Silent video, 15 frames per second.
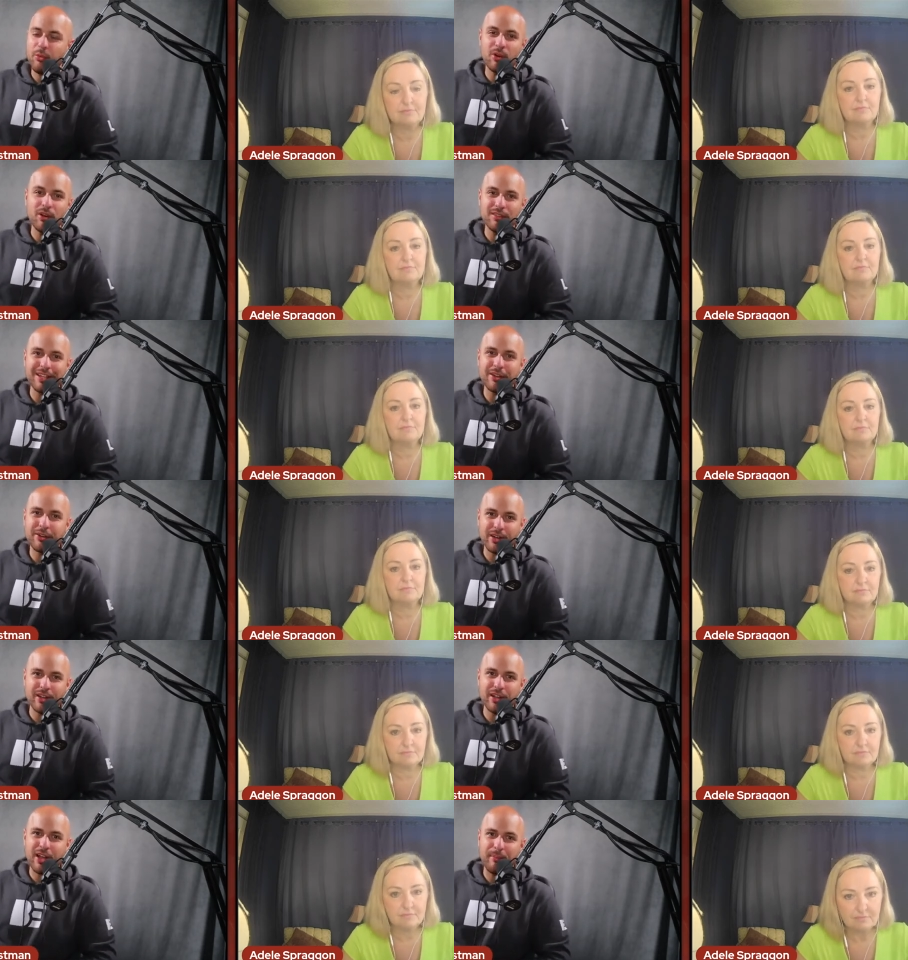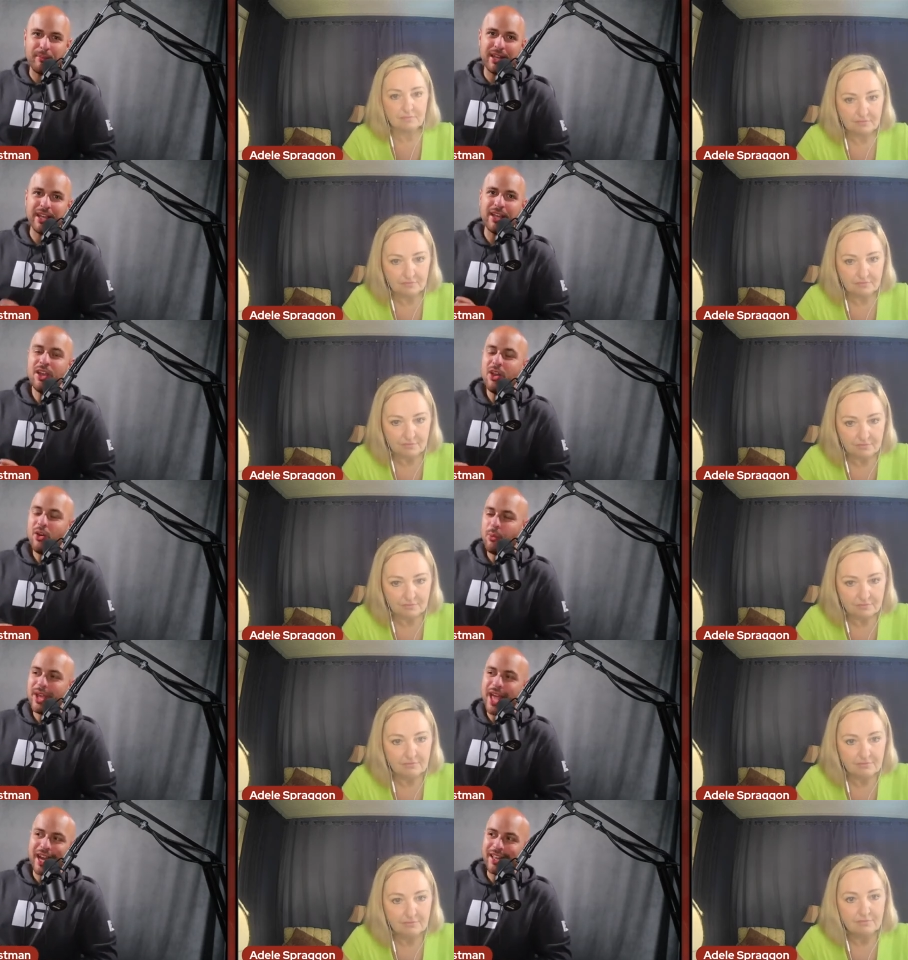Speaker 1: a leader in a company,
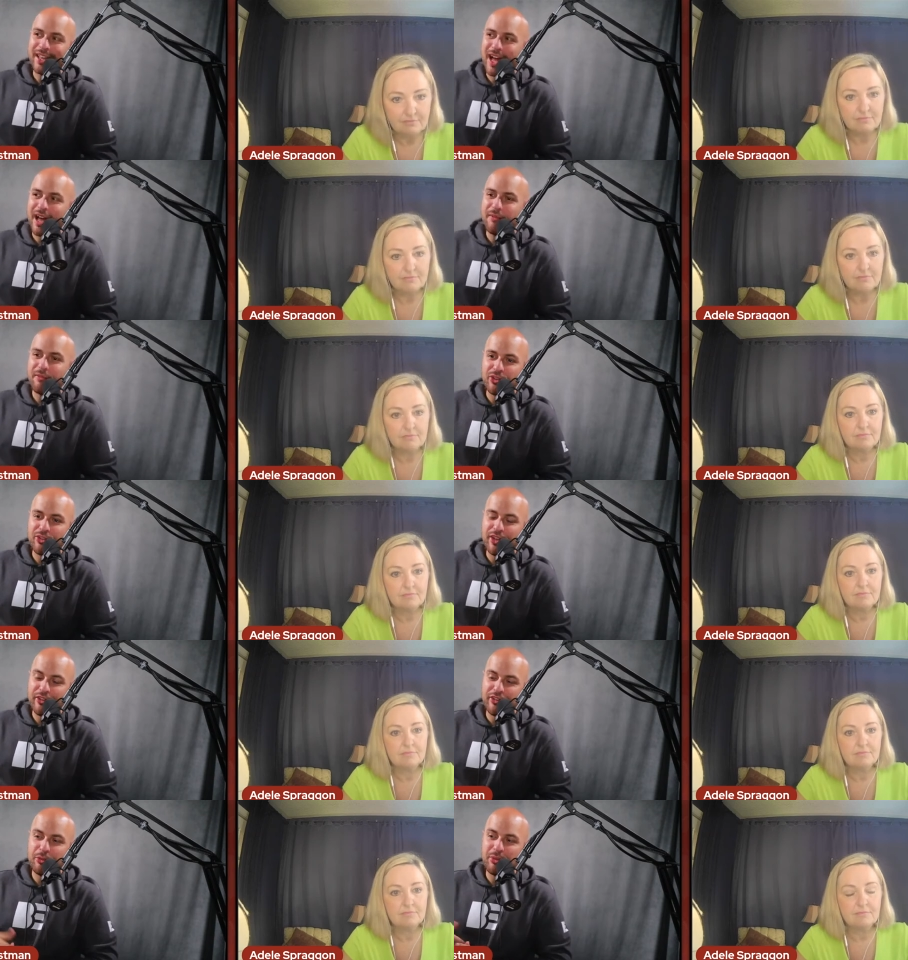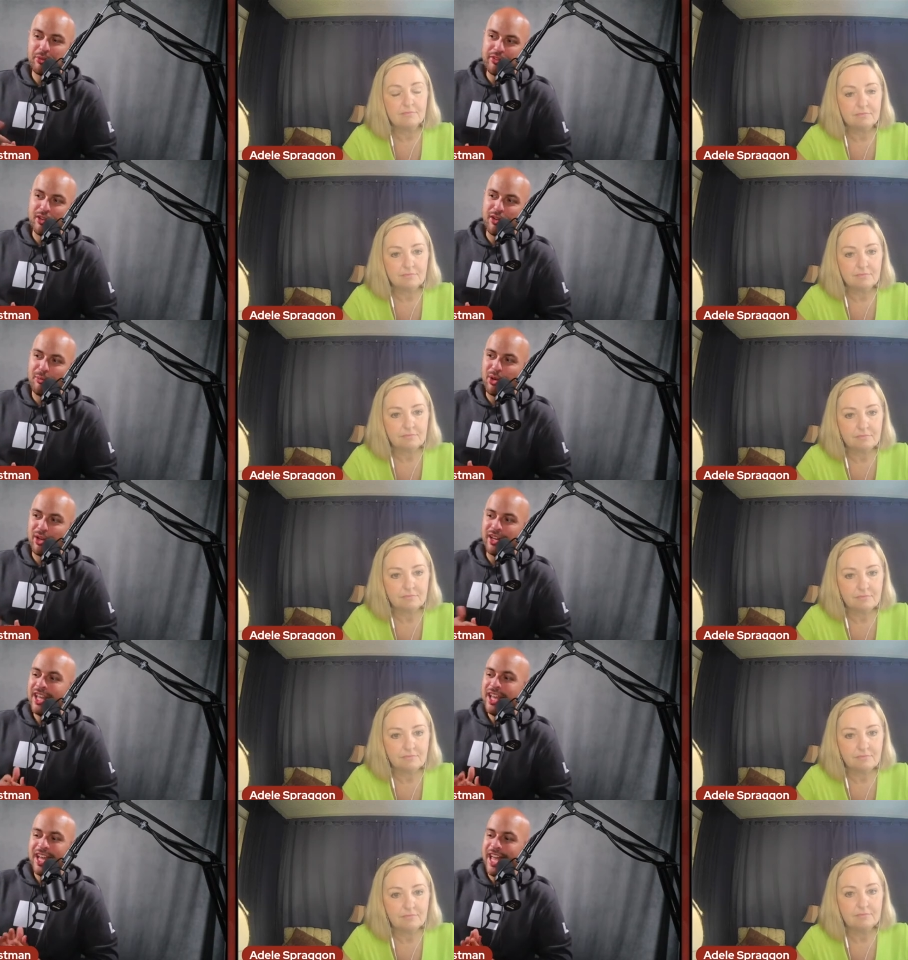we had a conversation with someone,
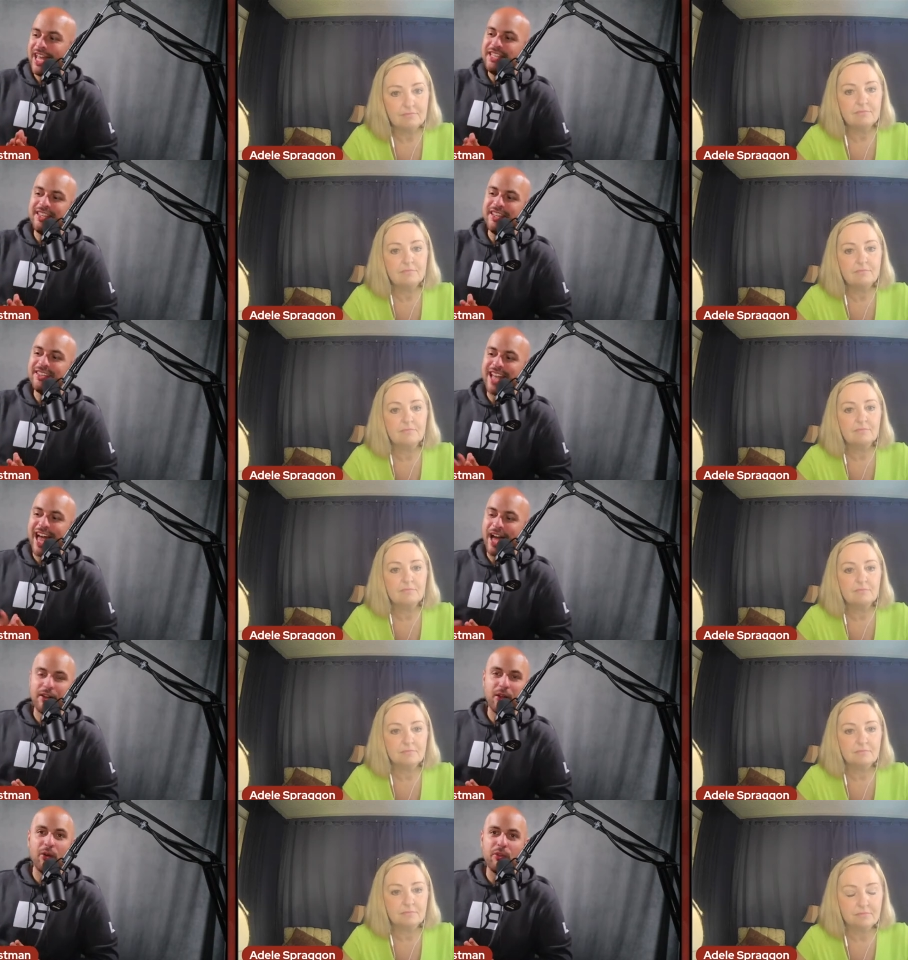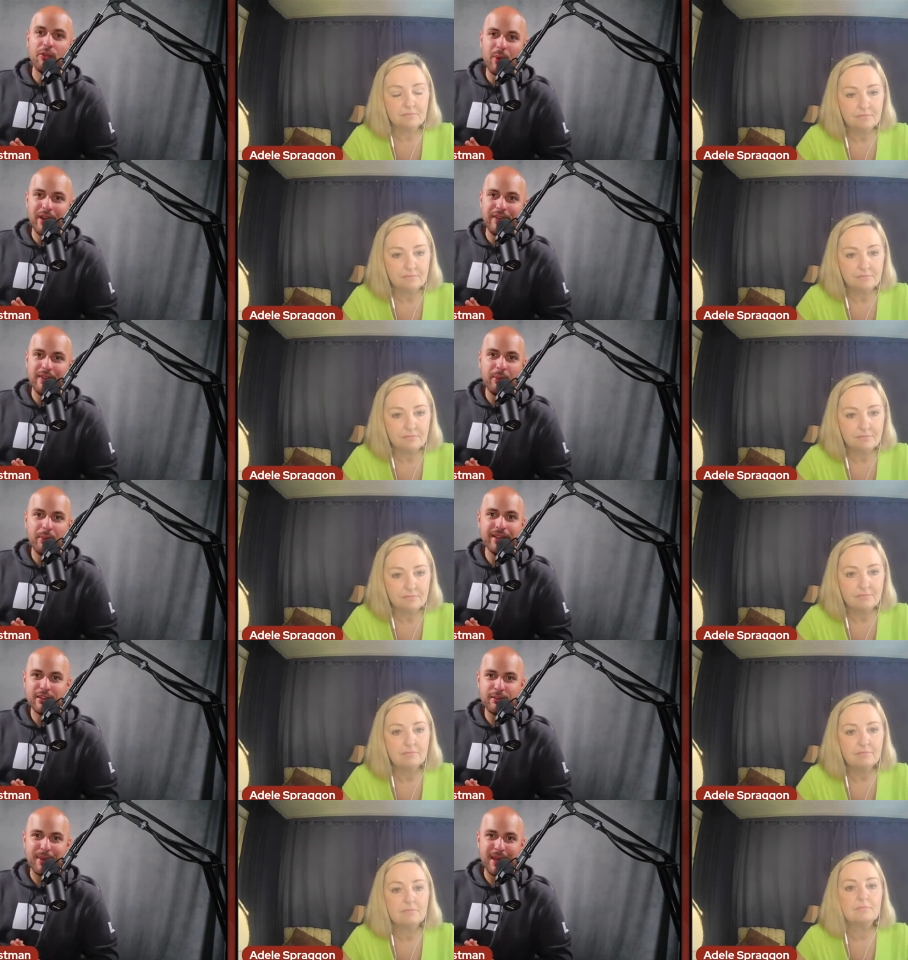it did not go the way that we
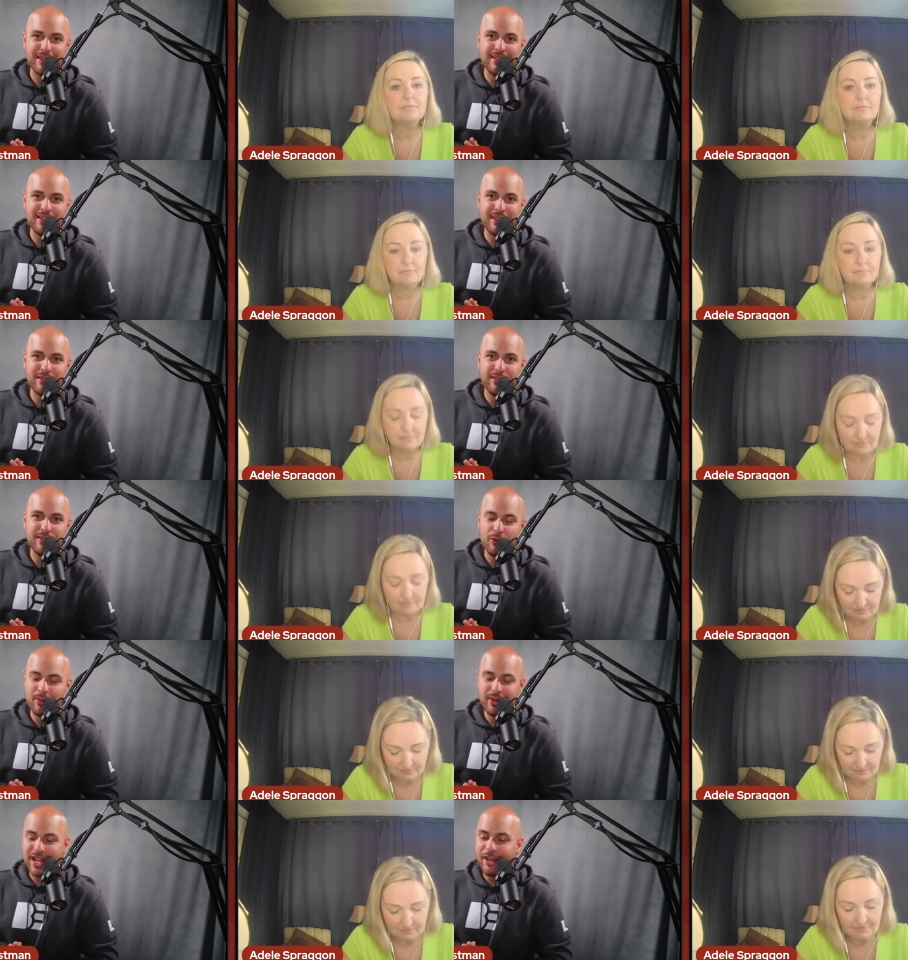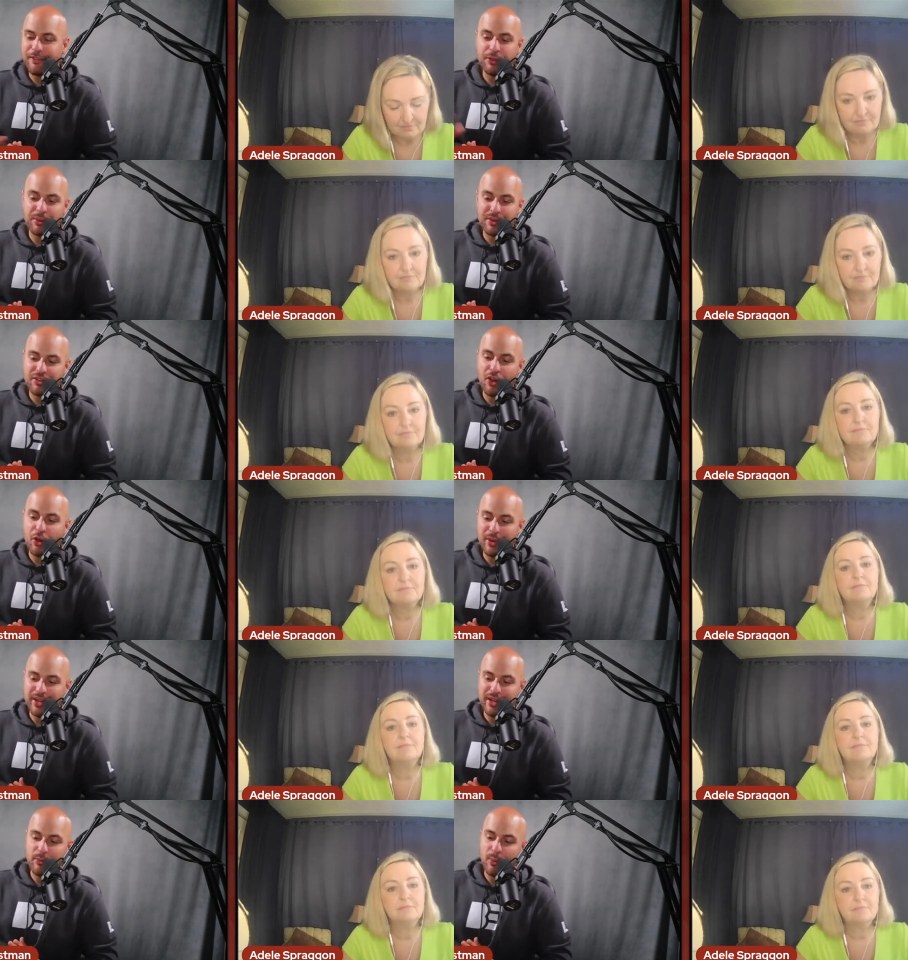expected it to. We got the result
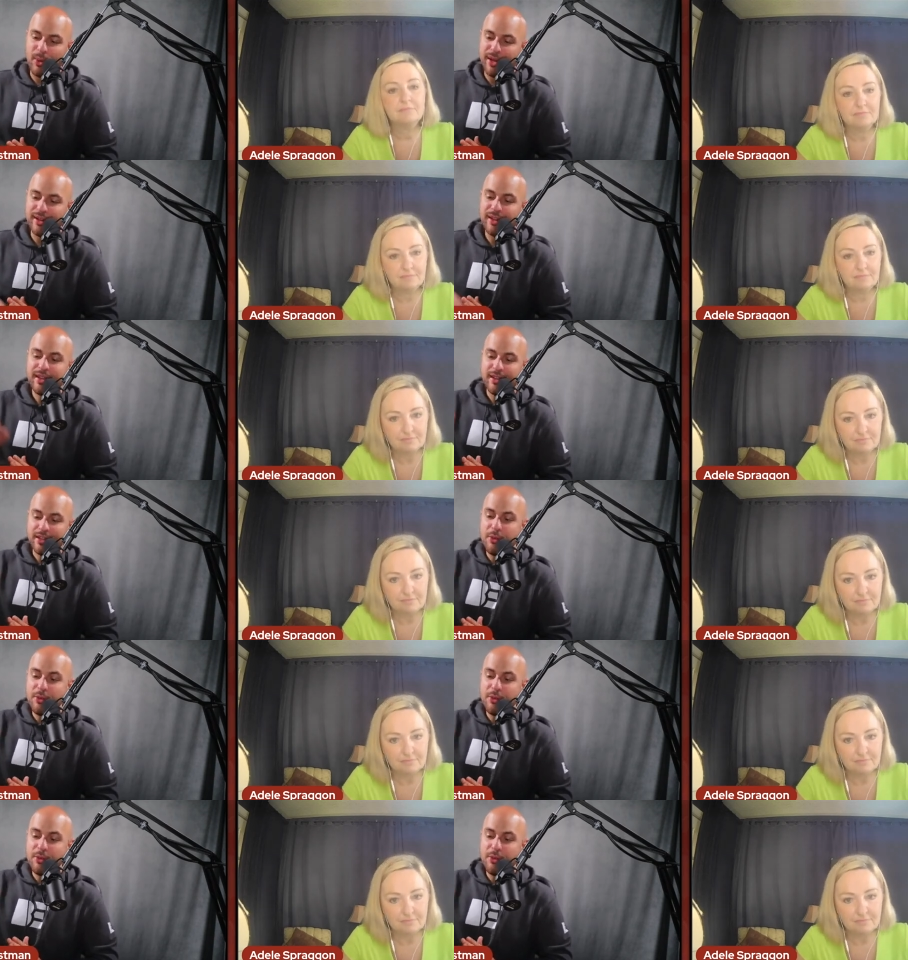we didn't want. You